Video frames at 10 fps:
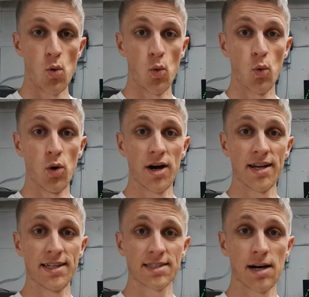
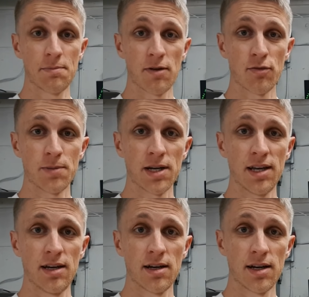What is up,
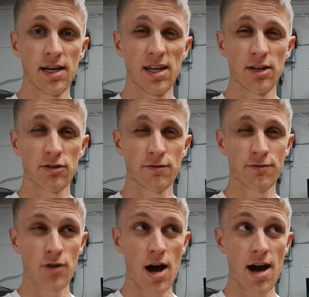everybody? It is
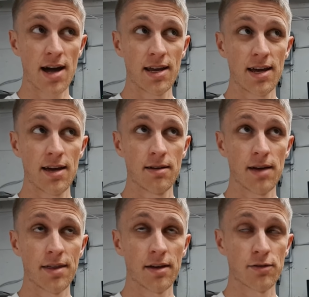Friday.
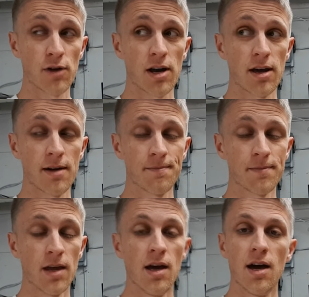I think it's Friday.
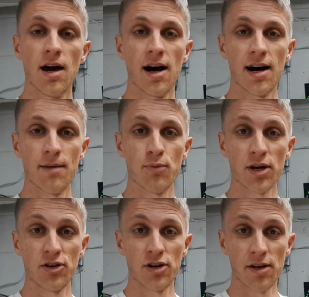Uh,
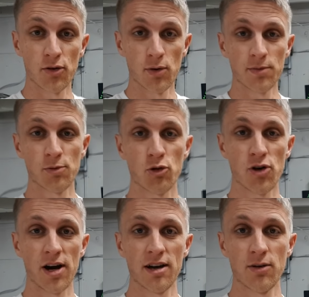bringing you another Grimsmo
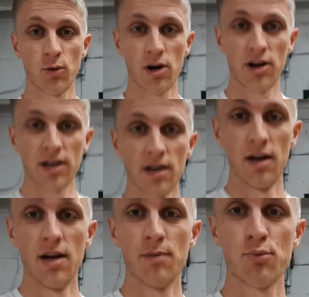grind, wearing
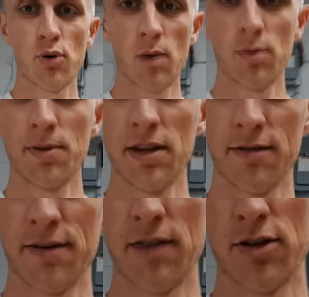probably
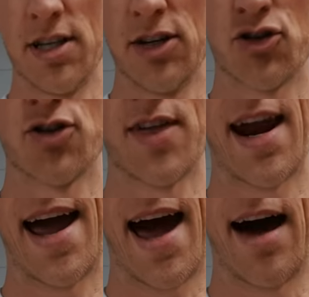the favorite t-shirt
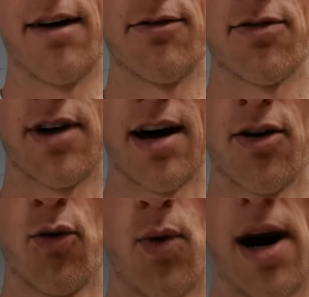that I have. I
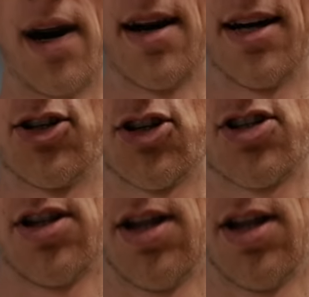don't know why, I just